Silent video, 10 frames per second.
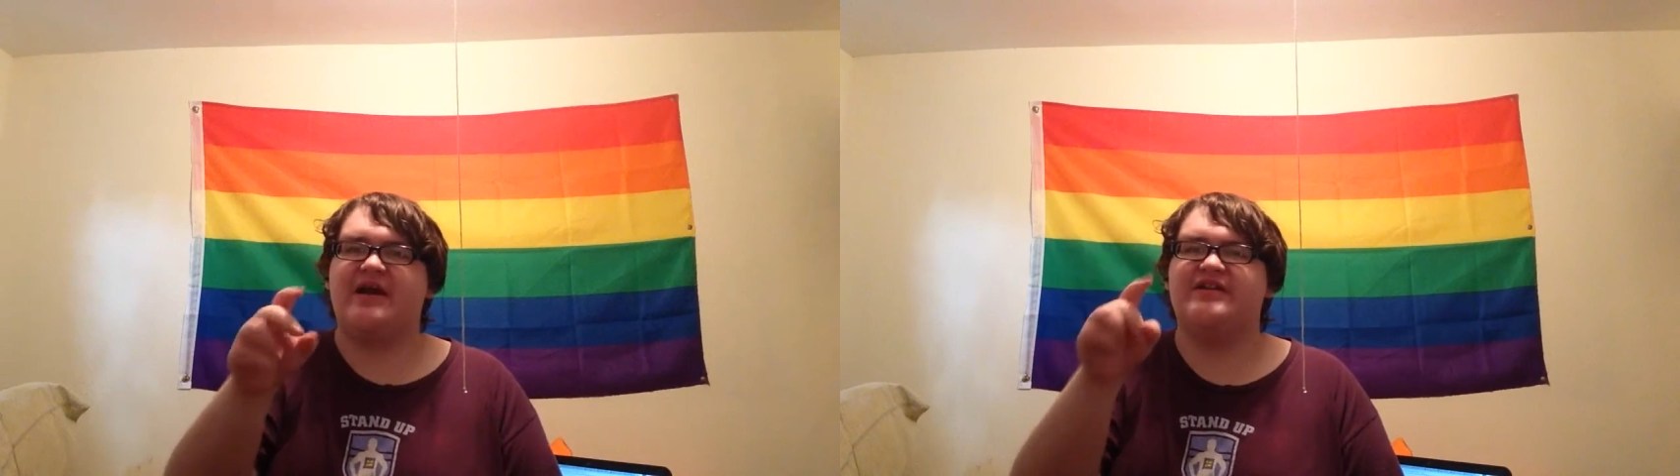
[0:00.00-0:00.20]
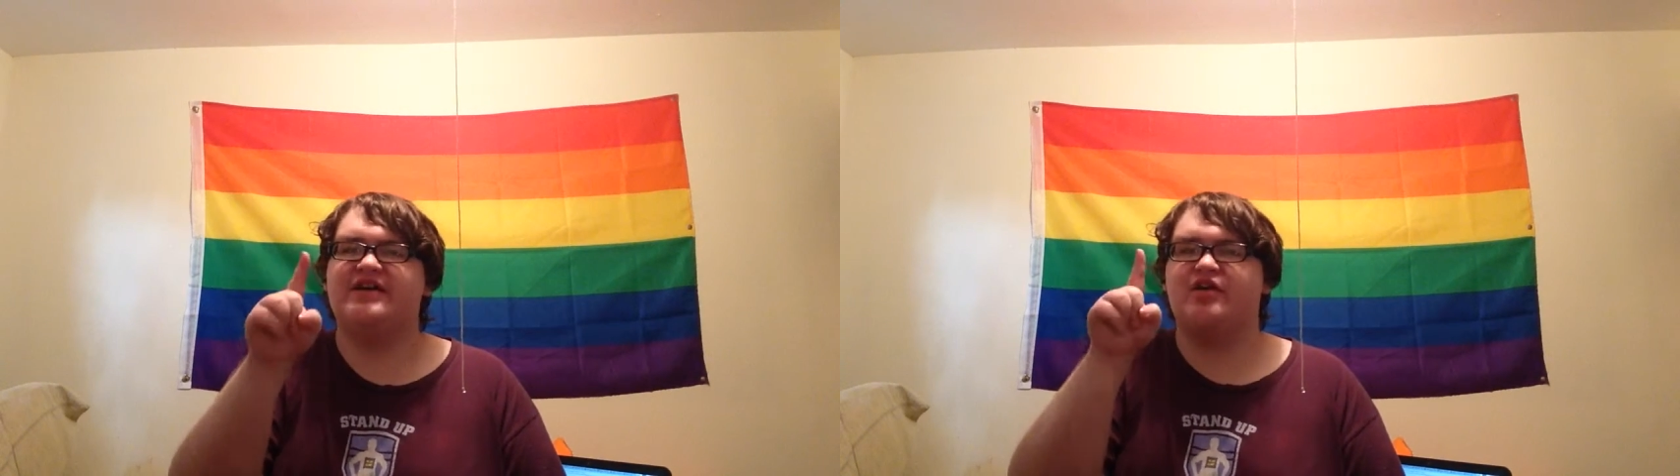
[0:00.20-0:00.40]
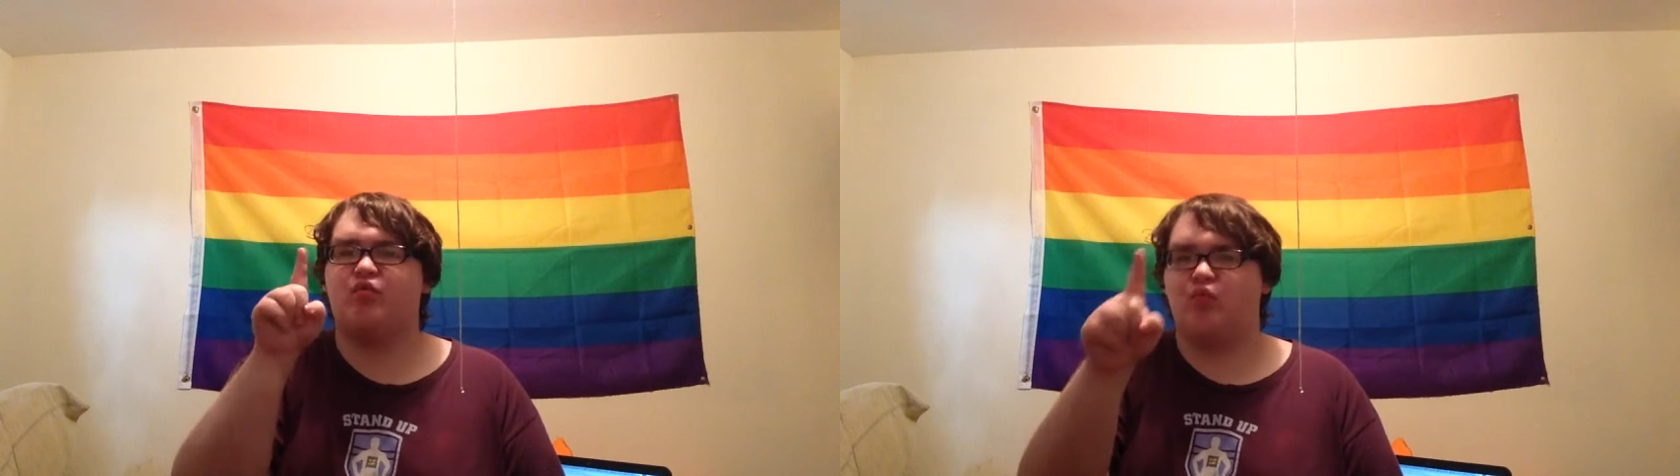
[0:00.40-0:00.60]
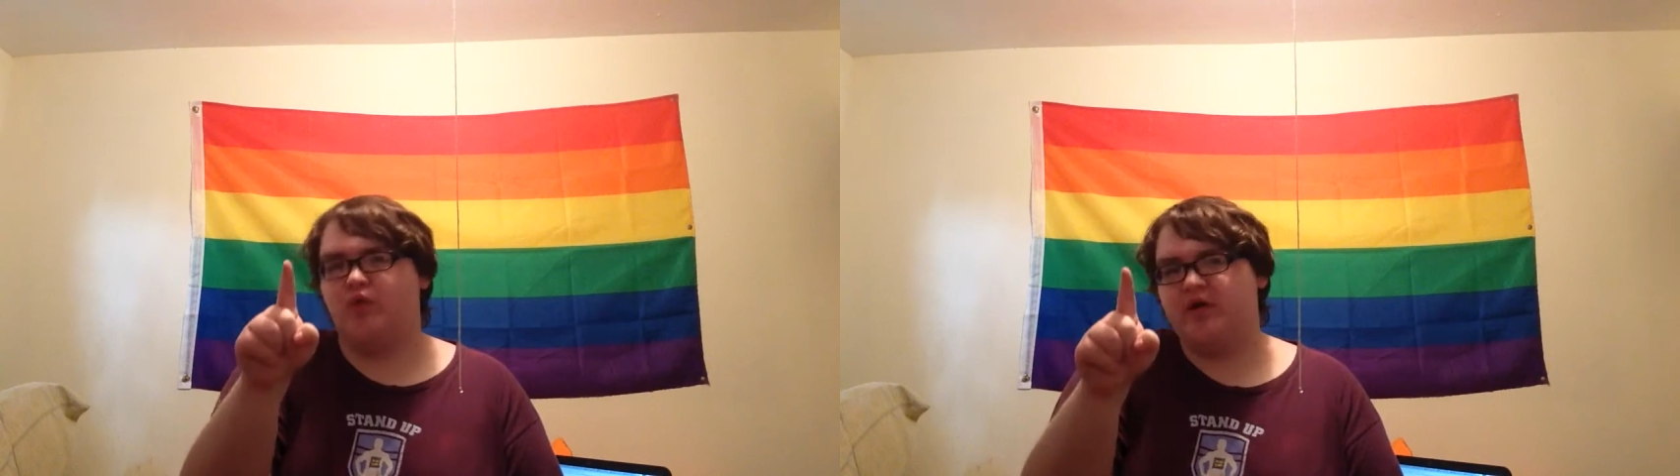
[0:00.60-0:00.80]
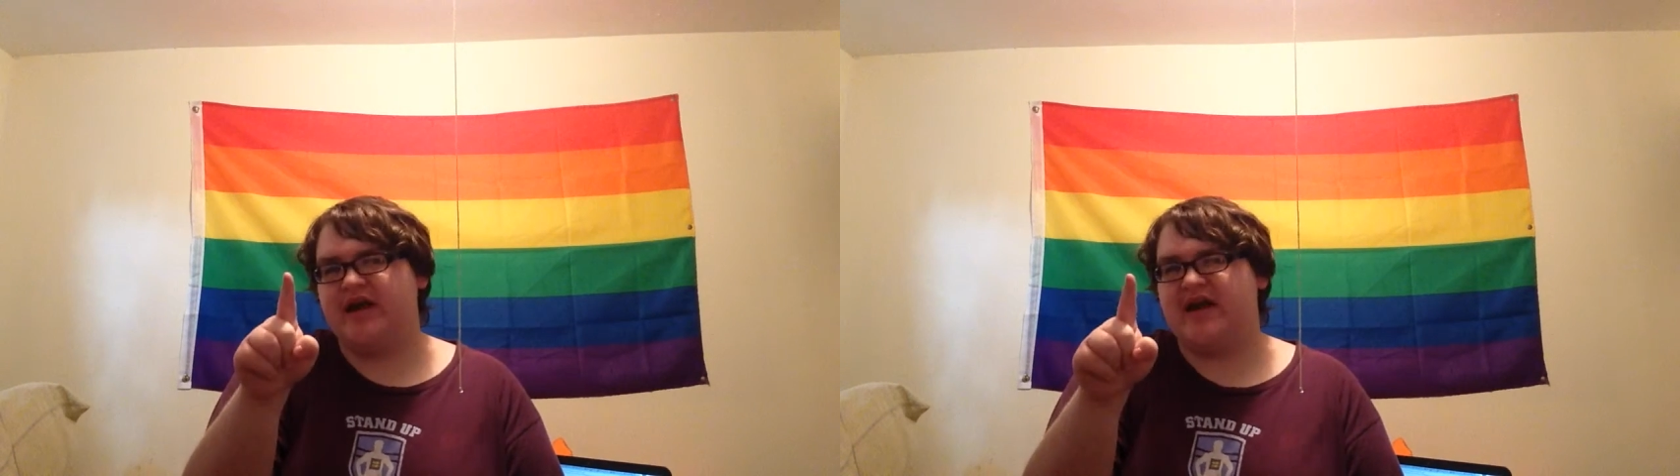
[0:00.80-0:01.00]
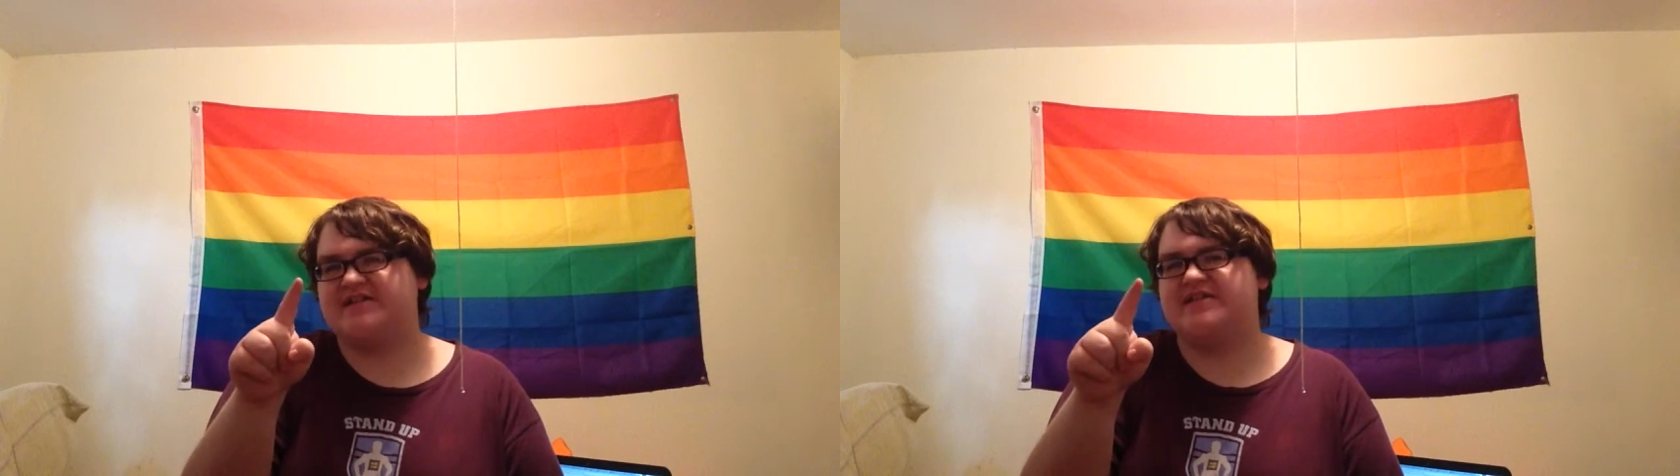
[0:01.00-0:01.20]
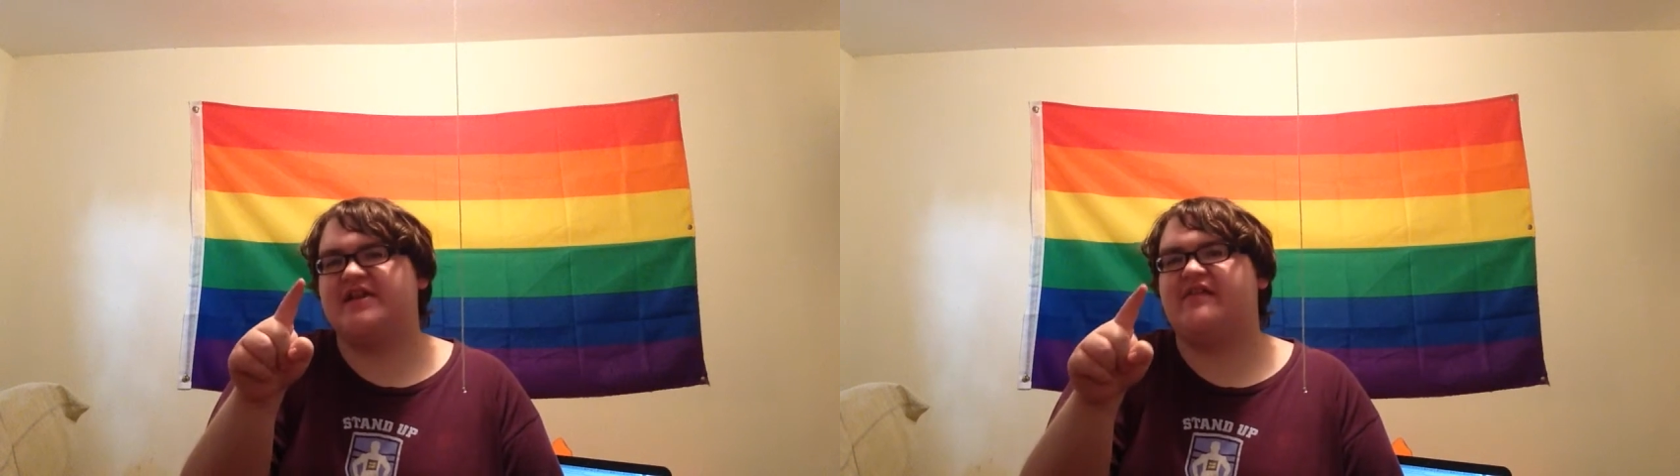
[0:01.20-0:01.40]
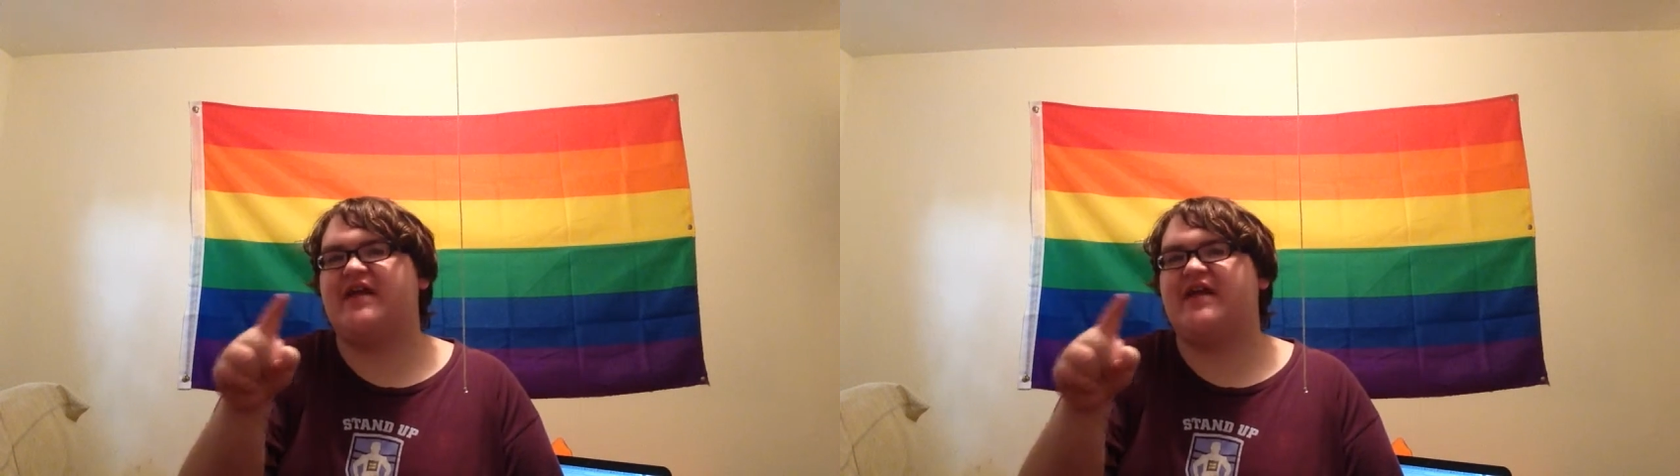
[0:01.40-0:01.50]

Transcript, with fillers: but I take one as needed.